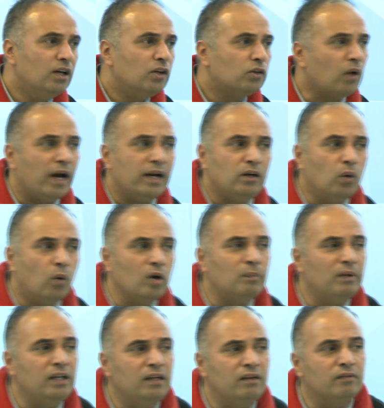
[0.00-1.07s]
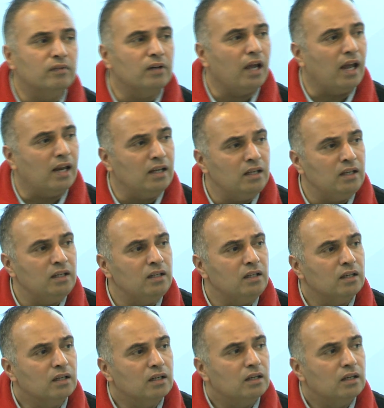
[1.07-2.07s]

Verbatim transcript: So I don't believe any